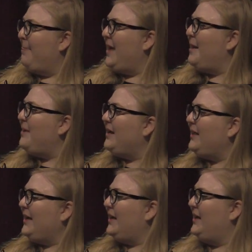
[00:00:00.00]
And I'm going to
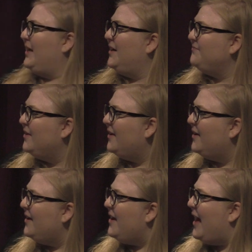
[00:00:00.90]
click in here,
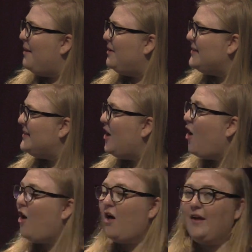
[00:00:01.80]
and I'm going to see
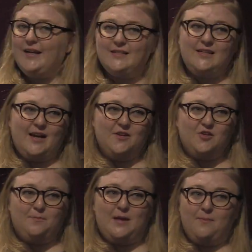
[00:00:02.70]
all
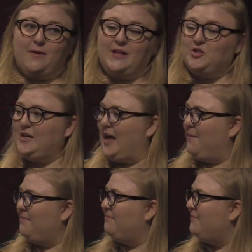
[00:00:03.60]
1,800 people at
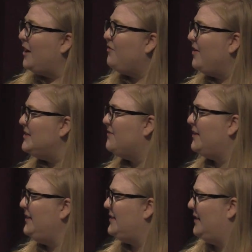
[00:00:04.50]
GM that are friends of
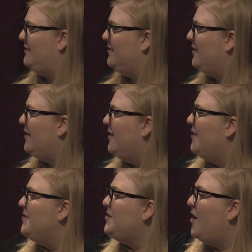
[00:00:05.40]
LinkedIn.
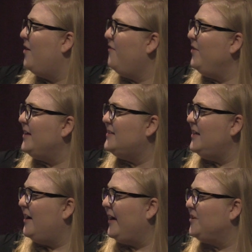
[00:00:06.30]
So if we can
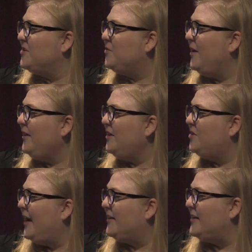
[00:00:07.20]
see here, I can just quickly
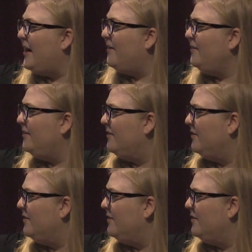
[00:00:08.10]
check down